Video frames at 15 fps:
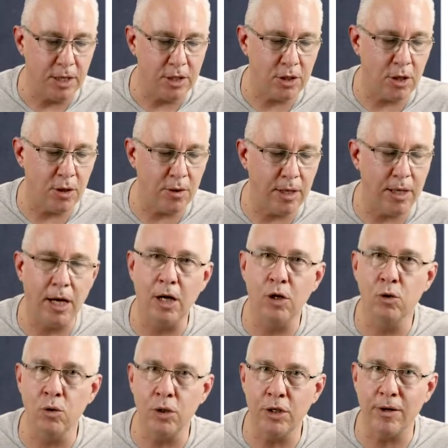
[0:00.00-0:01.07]
So a
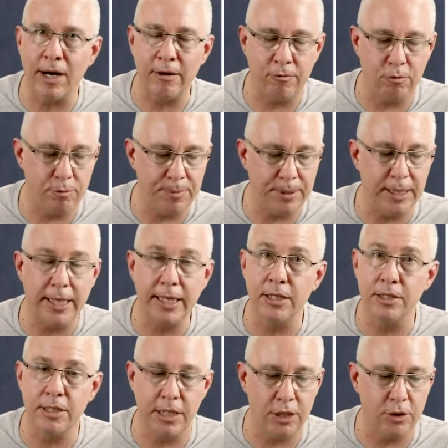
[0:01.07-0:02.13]
good graph would be a
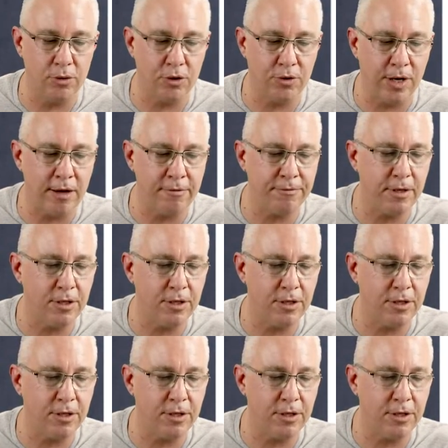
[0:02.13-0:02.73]
continuous graph.